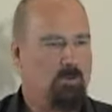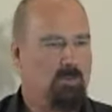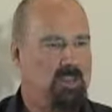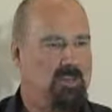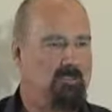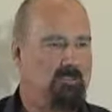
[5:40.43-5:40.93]
it
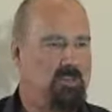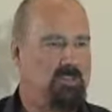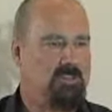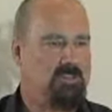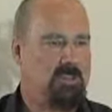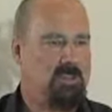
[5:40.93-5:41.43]
will never
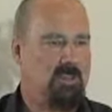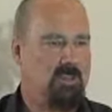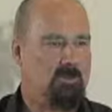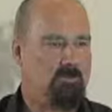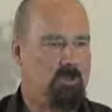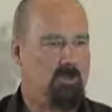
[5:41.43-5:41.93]
reach the
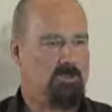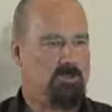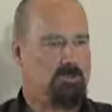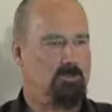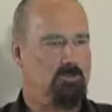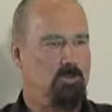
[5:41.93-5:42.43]
target because
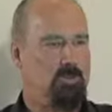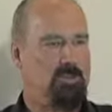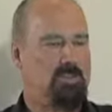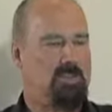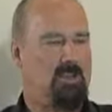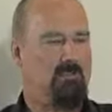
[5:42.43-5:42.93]
at some point
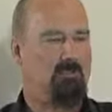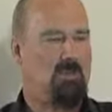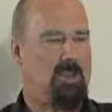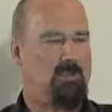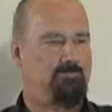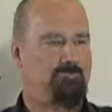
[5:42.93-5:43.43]
it's
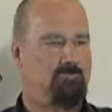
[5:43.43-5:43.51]
halfway.